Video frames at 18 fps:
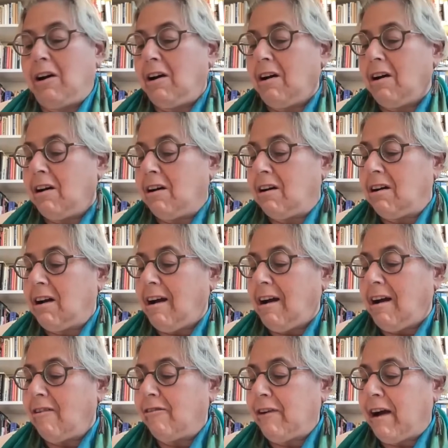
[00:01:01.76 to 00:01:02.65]
uh,
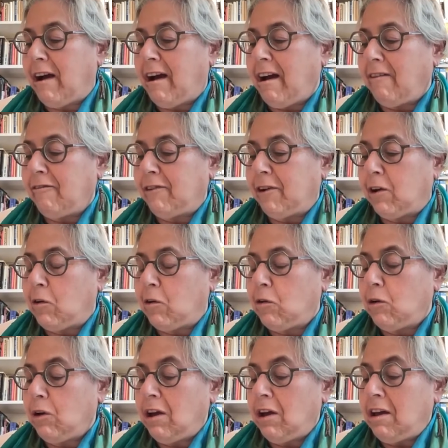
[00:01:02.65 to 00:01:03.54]
of our
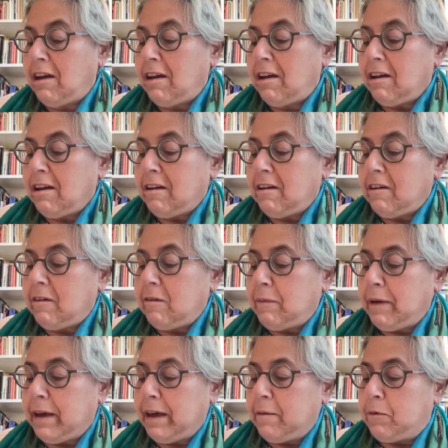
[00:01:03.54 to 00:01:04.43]
fellow
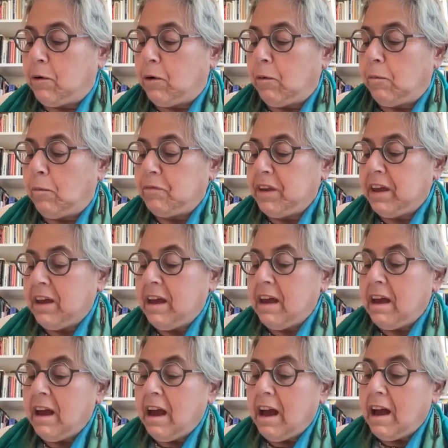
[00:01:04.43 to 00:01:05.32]
people.
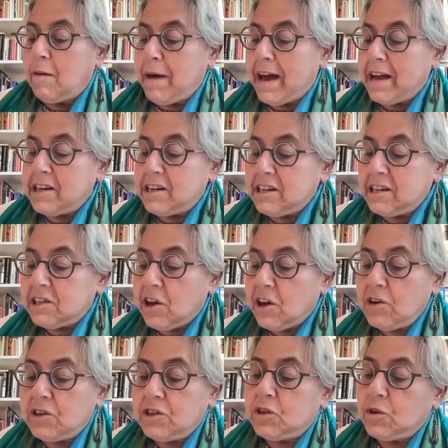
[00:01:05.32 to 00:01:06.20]
Amanda is
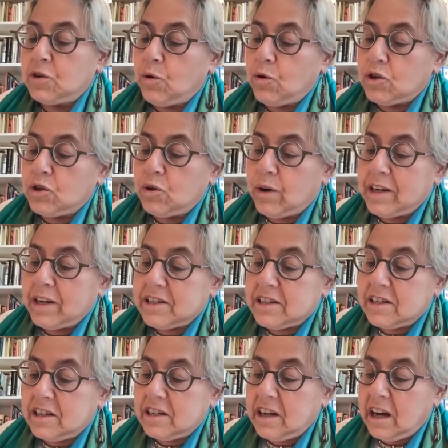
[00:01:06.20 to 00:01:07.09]
going to talk to
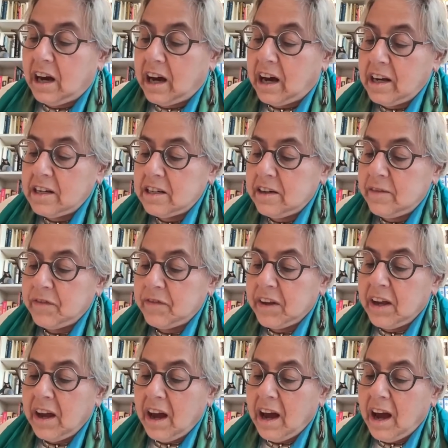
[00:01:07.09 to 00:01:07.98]
us tonight
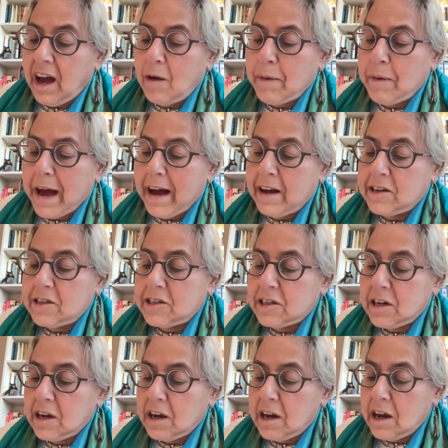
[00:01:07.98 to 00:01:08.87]
about